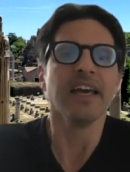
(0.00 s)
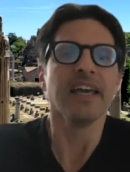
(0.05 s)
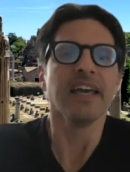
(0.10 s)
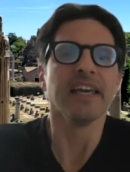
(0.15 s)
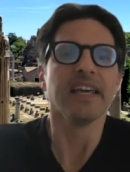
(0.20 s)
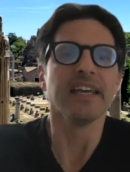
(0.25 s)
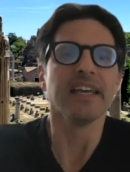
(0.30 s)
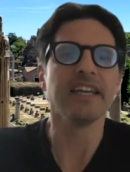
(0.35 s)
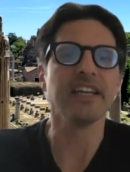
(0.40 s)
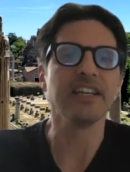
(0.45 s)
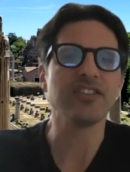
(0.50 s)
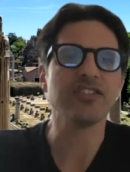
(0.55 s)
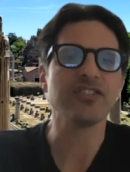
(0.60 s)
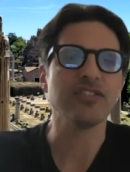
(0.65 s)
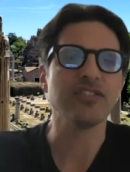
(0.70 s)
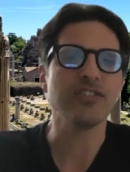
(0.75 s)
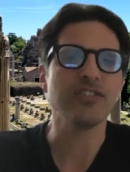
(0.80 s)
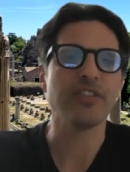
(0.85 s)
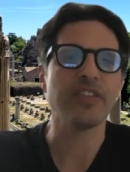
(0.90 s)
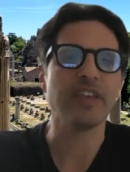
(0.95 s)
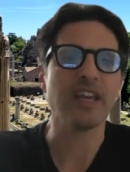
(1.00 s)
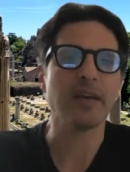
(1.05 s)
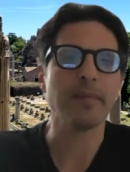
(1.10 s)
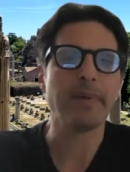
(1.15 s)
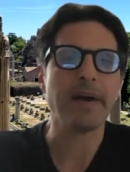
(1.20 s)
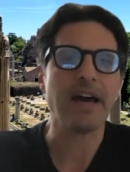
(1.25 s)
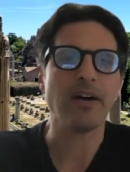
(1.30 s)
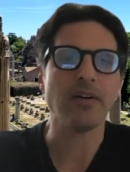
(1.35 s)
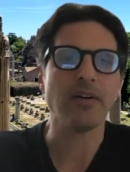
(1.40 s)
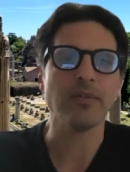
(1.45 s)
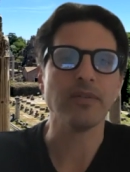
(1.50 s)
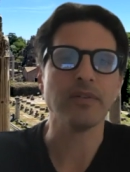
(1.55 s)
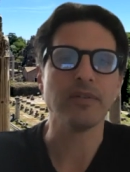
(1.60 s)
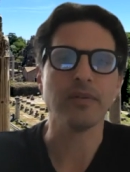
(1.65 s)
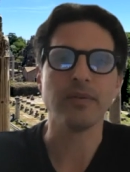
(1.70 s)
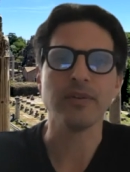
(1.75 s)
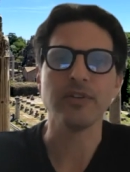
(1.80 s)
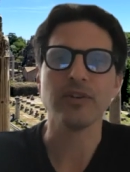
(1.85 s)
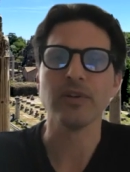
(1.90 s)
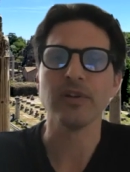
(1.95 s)
it's, you think about
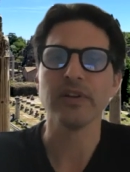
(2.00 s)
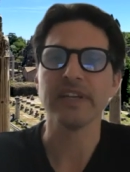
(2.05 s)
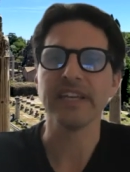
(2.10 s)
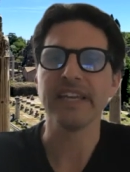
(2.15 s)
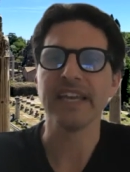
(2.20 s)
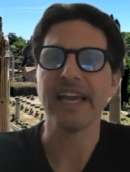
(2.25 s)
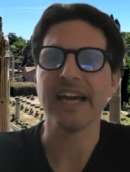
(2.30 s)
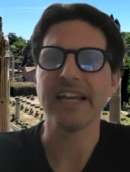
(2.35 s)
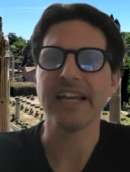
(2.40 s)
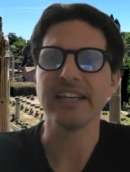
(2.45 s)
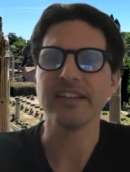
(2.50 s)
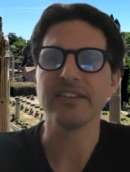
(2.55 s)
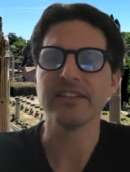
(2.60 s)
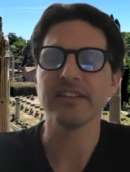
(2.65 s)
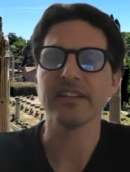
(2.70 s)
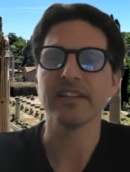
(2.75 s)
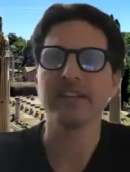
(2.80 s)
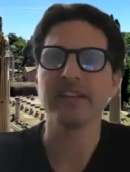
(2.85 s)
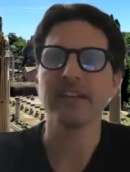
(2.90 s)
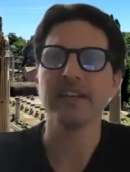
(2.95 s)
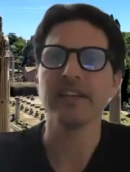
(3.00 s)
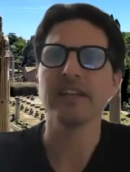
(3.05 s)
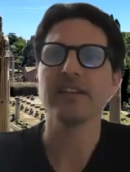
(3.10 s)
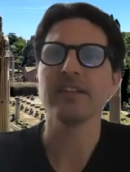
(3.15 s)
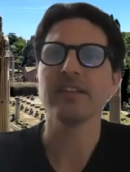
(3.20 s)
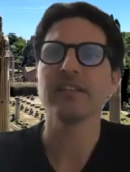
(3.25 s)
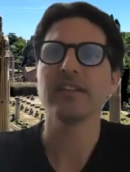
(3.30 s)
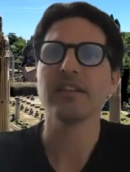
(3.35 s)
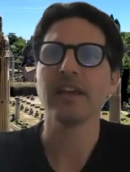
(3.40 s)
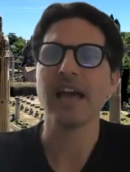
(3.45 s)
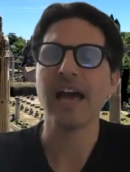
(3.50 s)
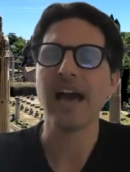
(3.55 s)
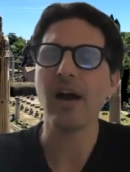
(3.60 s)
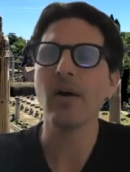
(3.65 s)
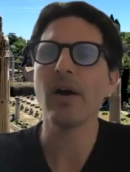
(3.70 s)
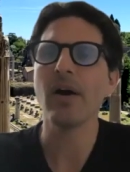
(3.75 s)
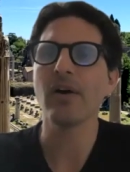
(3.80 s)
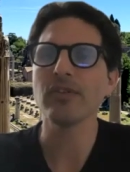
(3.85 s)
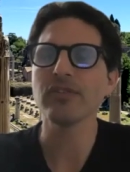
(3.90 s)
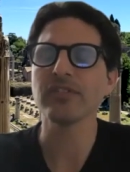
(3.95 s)
when you're looking at it,
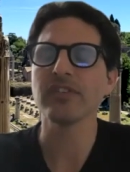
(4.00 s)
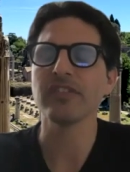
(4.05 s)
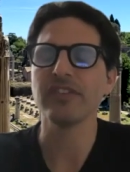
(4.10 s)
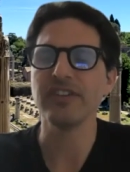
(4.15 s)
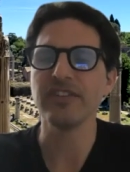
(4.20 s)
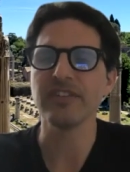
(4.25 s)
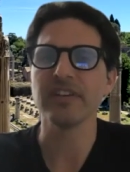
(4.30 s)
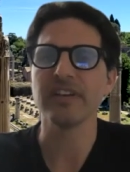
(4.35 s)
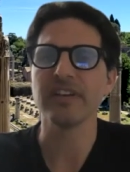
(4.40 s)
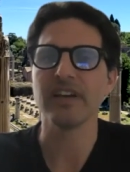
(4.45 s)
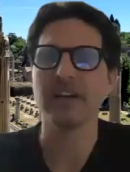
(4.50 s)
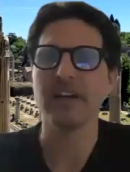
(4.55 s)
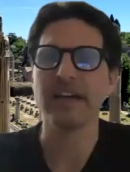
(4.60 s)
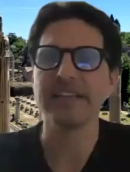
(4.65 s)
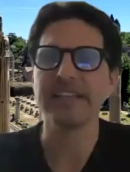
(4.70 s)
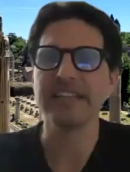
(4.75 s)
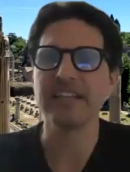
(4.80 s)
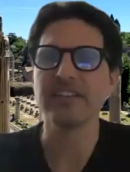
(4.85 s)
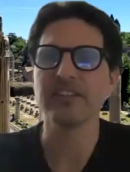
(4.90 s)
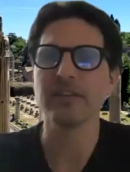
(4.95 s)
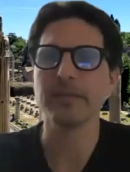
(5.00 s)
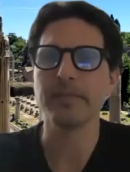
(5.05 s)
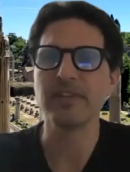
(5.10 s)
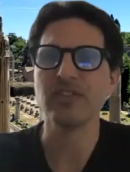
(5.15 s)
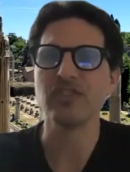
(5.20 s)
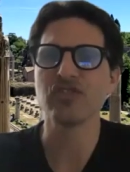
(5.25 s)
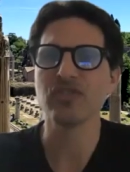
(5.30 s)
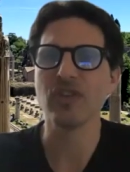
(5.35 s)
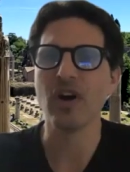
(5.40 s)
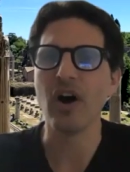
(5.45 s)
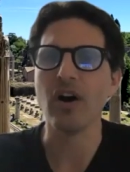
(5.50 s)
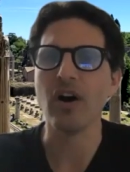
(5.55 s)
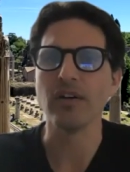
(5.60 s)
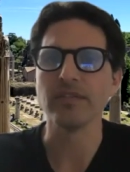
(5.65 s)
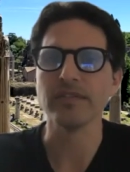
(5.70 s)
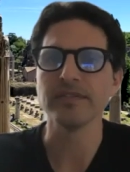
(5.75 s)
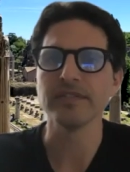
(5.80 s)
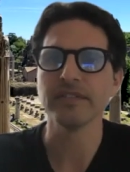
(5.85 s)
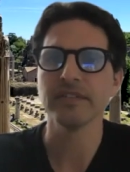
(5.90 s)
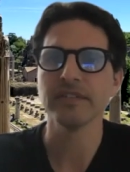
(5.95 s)
how else could these ideas have been solved?